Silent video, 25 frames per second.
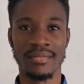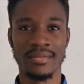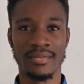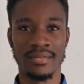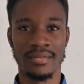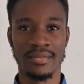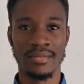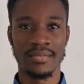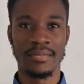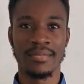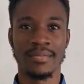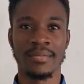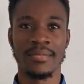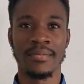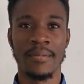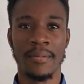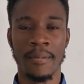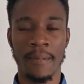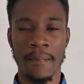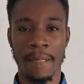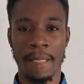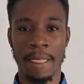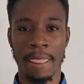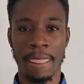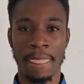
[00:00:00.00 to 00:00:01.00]
How does it
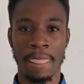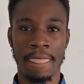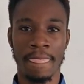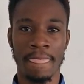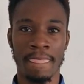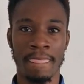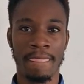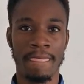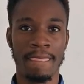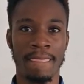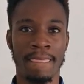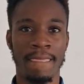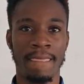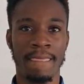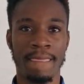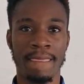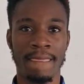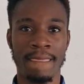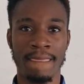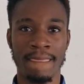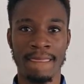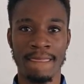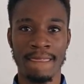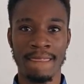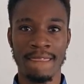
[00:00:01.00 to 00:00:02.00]
feel to be making a
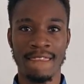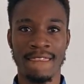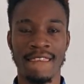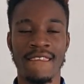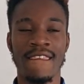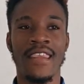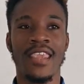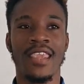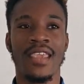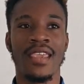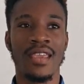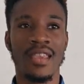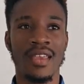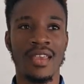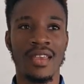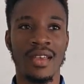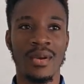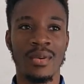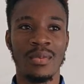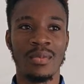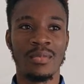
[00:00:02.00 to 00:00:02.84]
vehicle on your own?